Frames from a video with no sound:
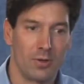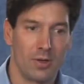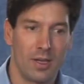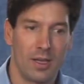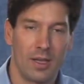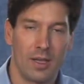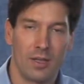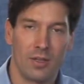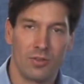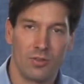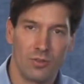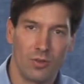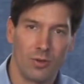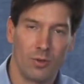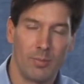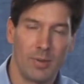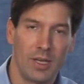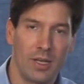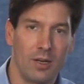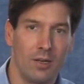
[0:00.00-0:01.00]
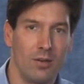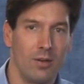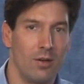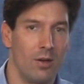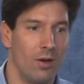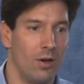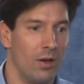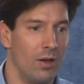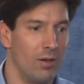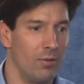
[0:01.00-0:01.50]
can zoom in
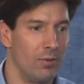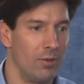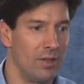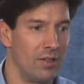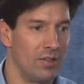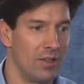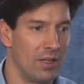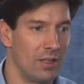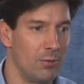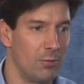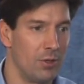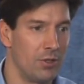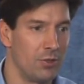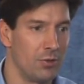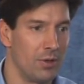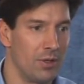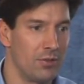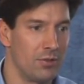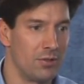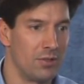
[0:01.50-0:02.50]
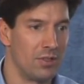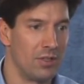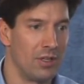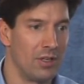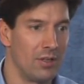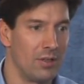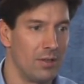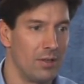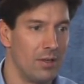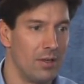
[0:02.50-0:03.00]
on exactly what you're interested in.